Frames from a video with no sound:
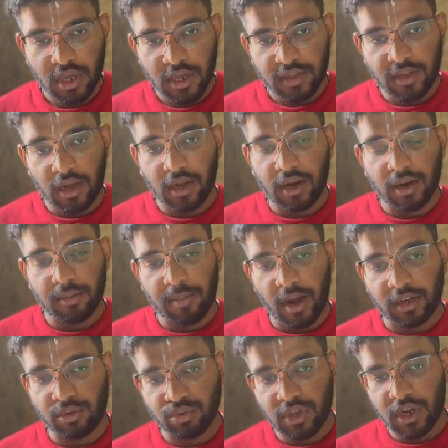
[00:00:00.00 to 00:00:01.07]
then back
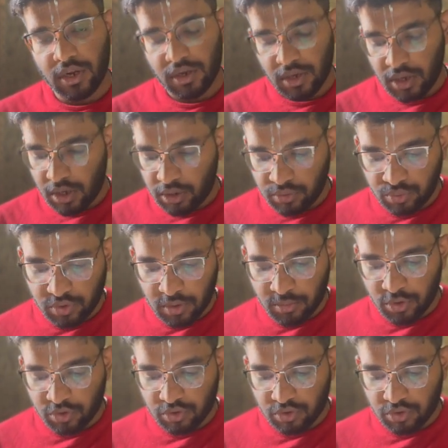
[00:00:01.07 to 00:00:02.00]
to the user mode.